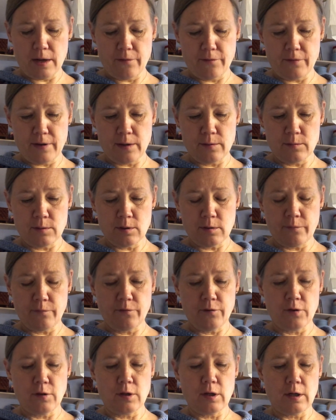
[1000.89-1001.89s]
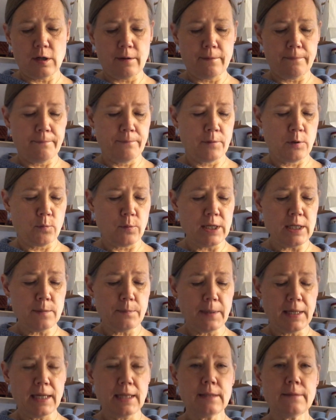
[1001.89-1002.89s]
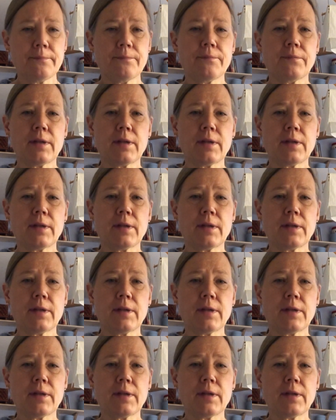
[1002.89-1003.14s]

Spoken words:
I found some for the waistband.